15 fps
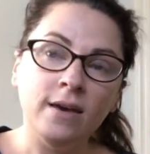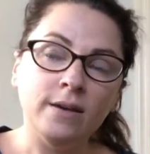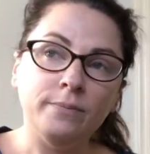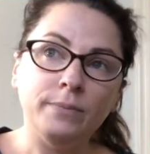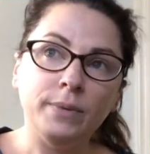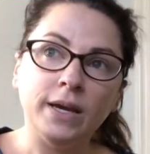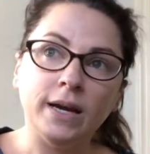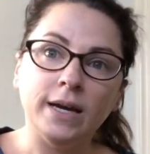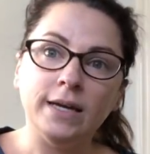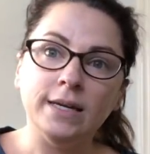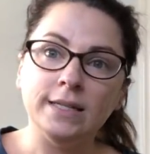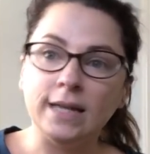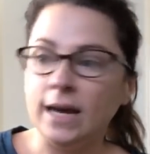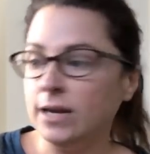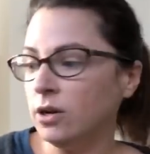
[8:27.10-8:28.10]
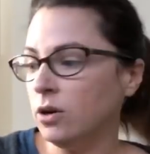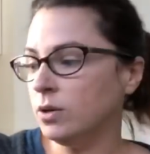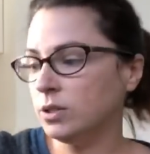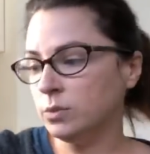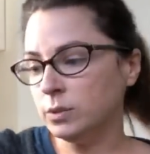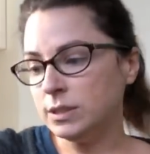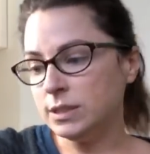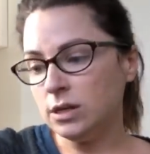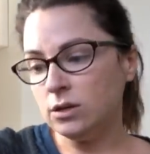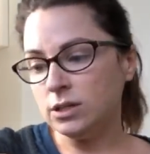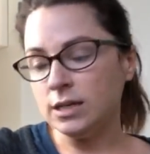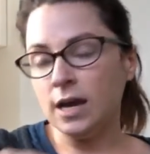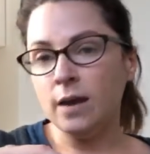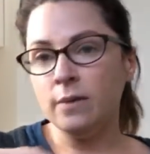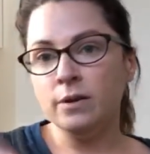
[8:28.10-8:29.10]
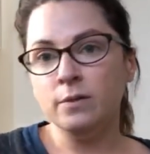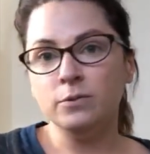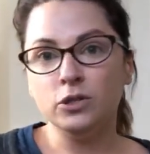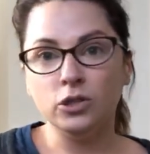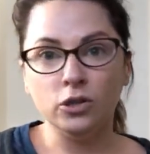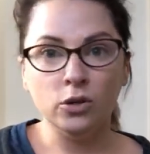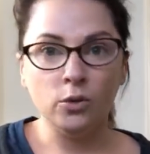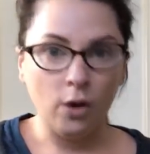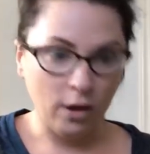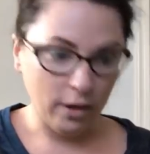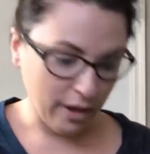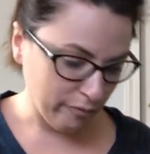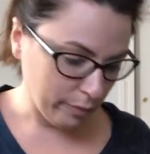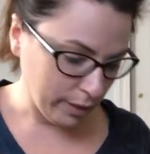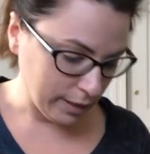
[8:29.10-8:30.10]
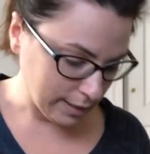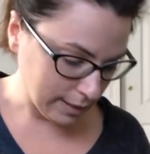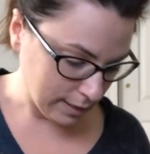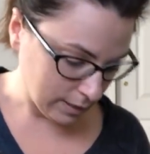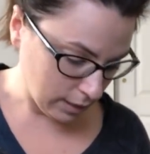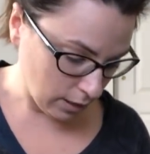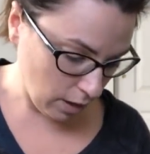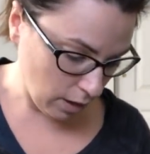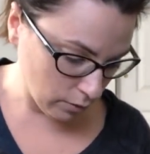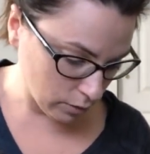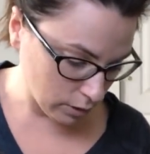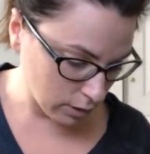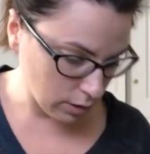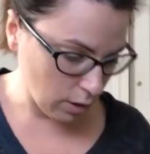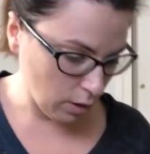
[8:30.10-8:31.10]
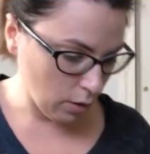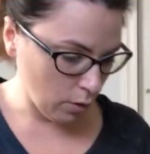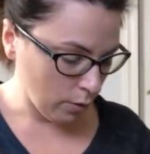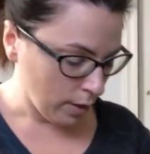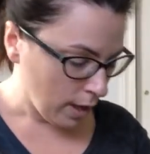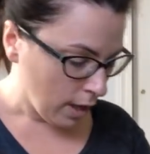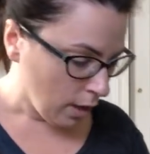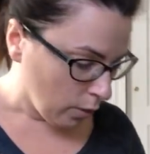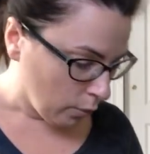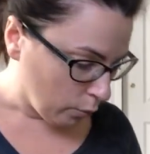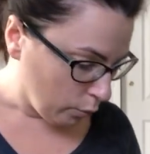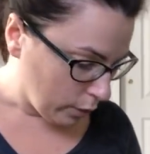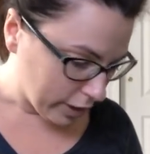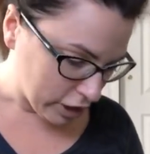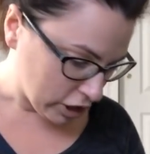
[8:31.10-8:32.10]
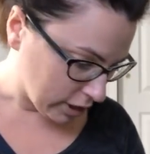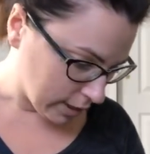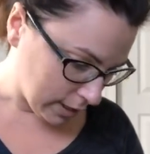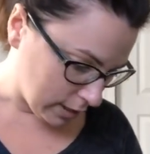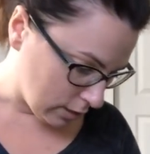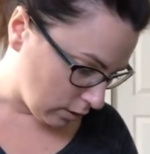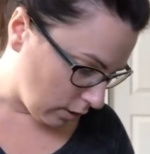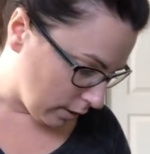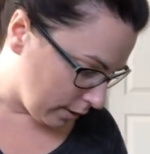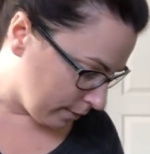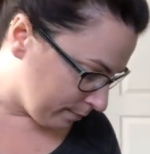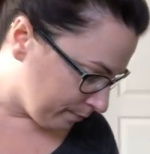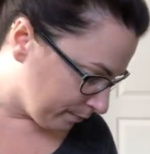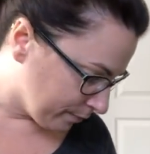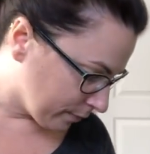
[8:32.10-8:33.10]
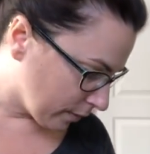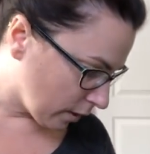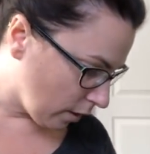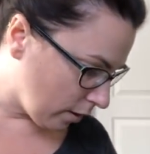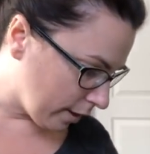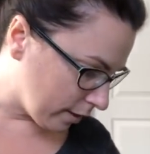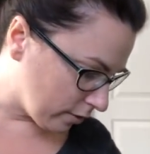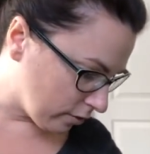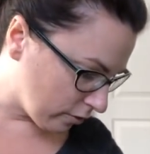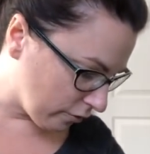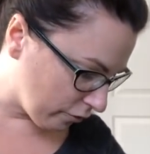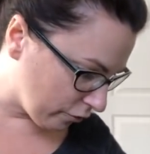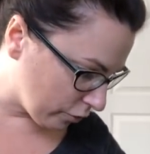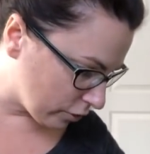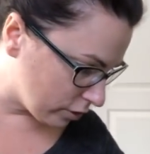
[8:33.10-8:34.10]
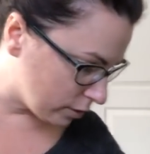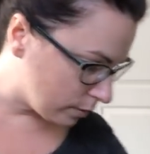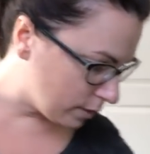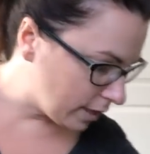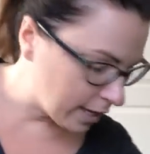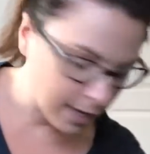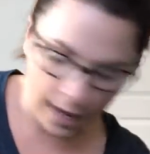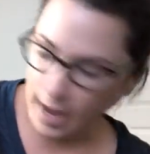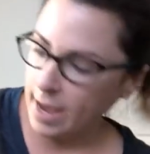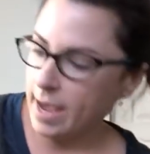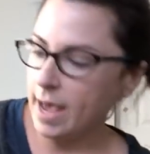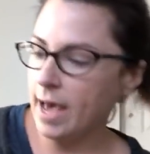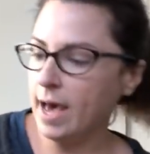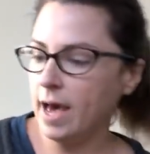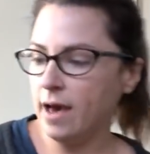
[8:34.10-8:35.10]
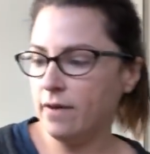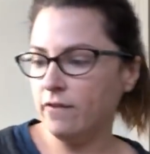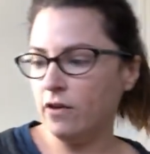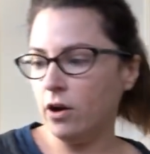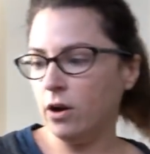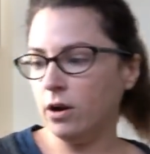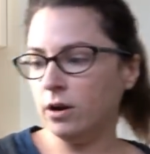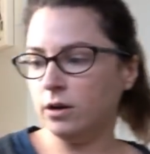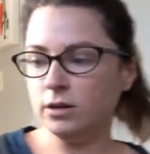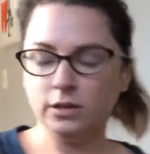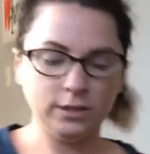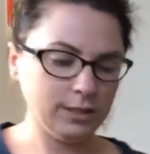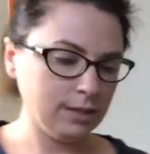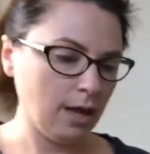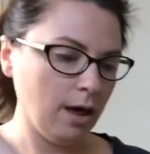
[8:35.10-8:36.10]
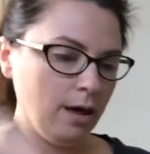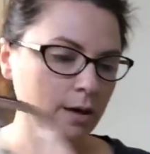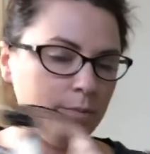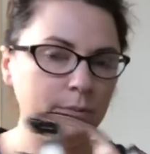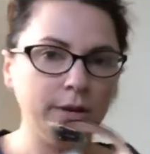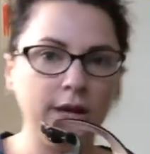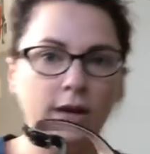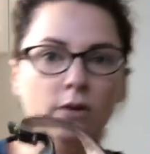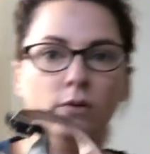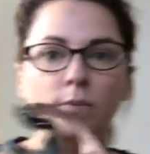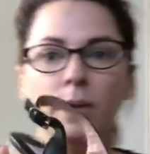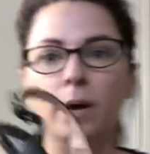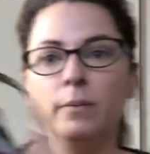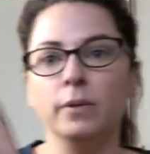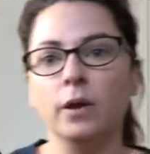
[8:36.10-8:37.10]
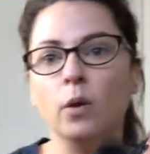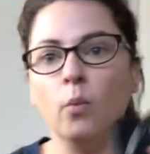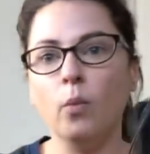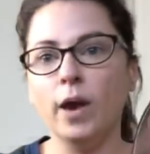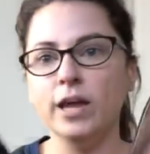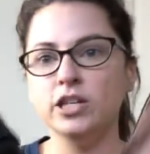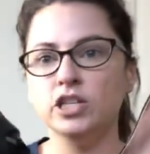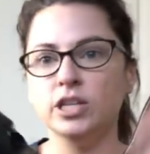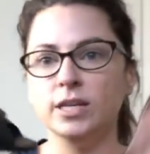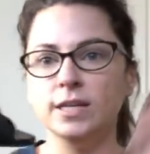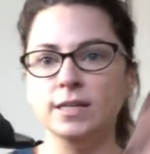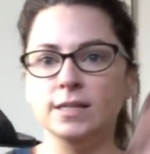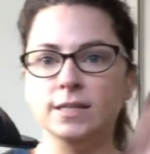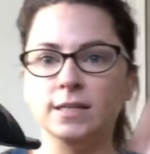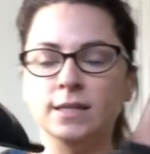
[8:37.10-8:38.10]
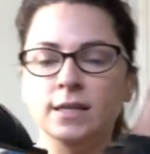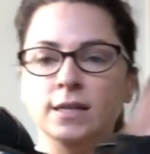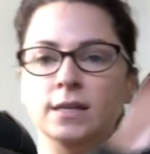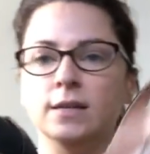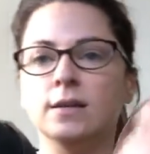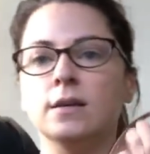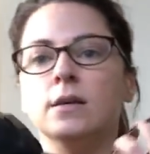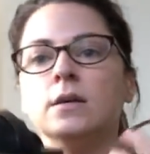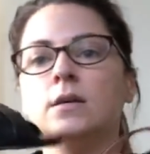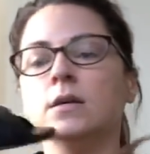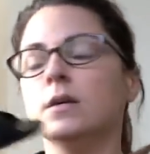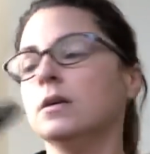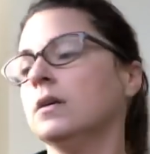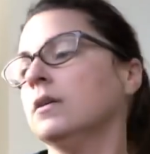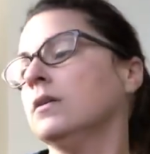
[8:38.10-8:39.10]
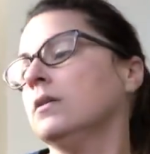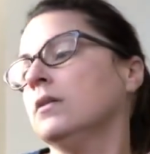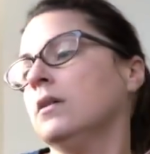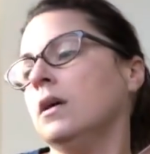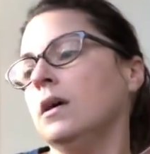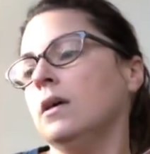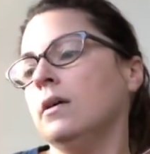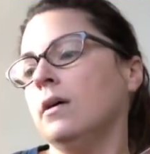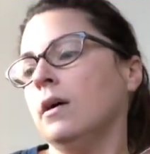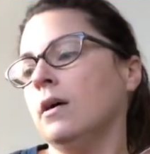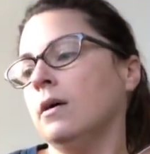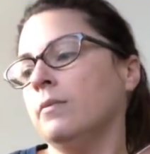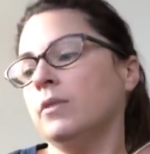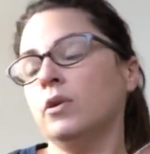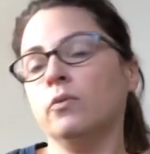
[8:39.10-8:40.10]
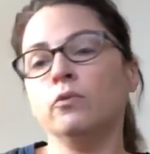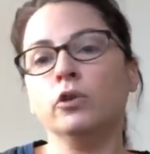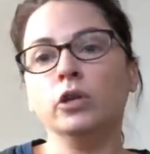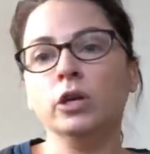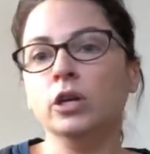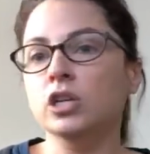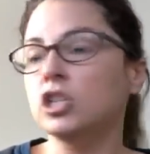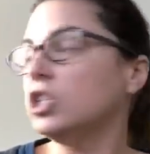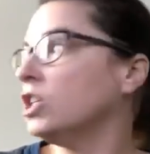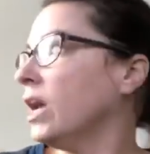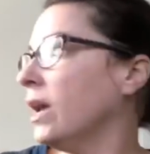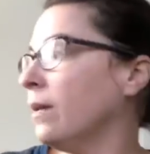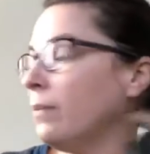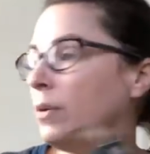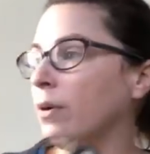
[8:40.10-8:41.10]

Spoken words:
because I know it's almost dinner time and I'm sure you all have places to go. So let's just get started. All right, the first thing I have are some Banana Republic wedges. They're in really good shape.